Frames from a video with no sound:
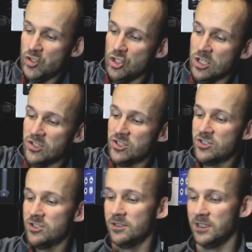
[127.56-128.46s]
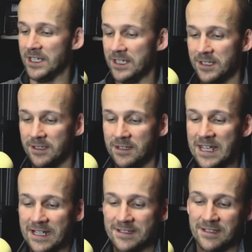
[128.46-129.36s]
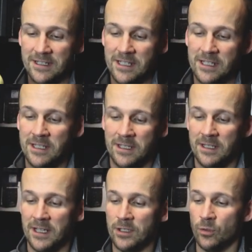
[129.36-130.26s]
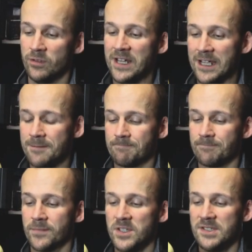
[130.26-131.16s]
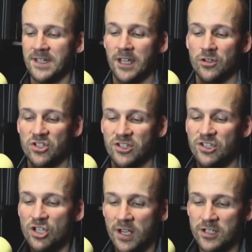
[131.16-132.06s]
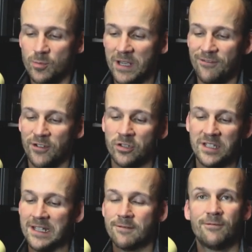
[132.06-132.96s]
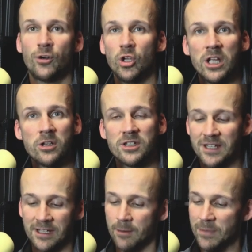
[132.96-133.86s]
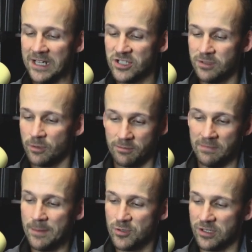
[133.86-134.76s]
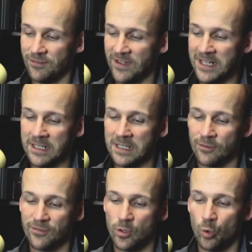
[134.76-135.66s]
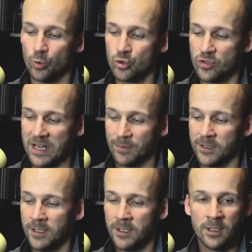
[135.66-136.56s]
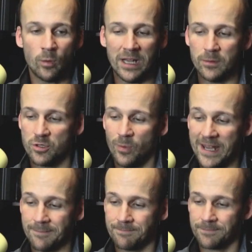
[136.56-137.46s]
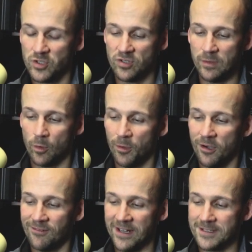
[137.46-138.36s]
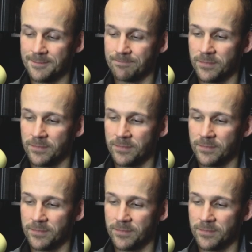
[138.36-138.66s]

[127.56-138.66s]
Just like that. And they go right in, stick out just a touch, but I found they didn't fall out, they didn't get bashed, they were absolutely fine in there for the whole trip while I was away. So they were perfect.